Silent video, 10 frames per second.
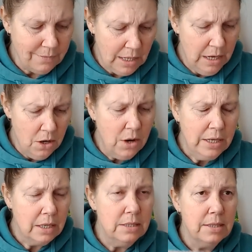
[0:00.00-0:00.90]
You know, I
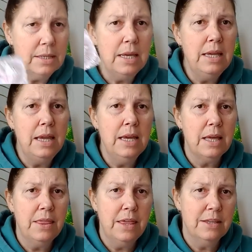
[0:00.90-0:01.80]
can see
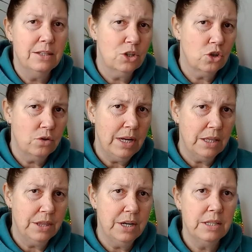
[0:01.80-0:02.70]
here that the
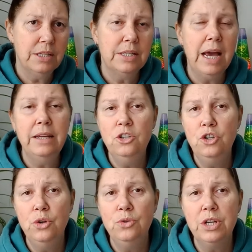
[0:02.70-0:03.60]
strength that has taken
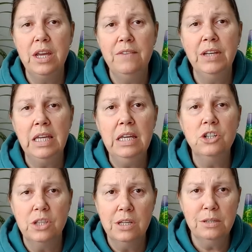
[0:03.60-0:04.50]
you to even get
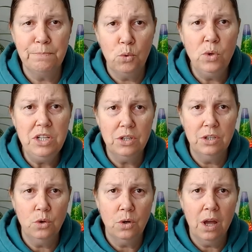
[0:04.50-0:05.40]
to this point in
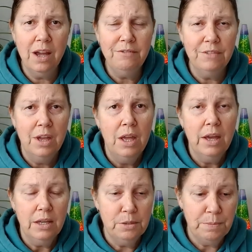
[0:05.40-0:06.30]
your life
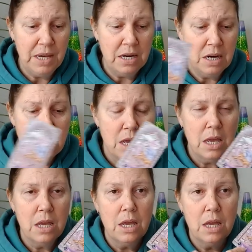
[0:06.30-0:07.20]
has been
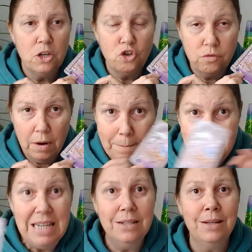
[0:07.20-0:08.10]

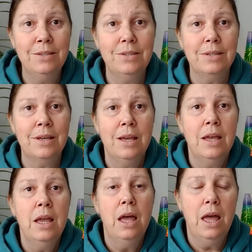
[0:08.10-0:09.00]
tremendous,
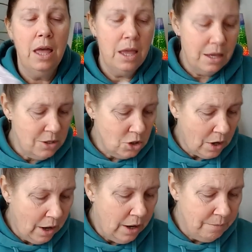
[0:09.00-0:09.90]
and
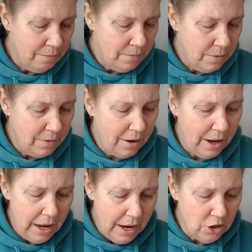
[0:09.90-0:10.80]
I
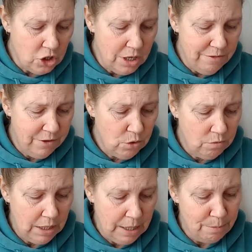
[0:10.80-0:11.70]
actually feel
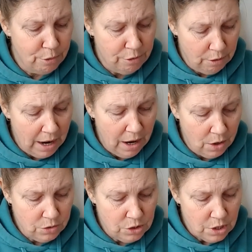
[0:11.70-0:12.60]
really
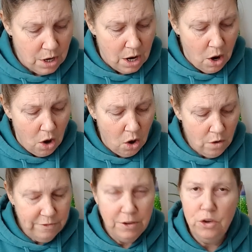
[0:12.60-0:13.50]
proud
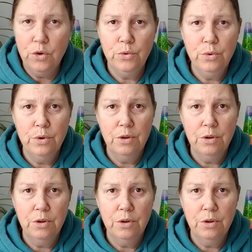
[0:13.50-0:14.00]
of you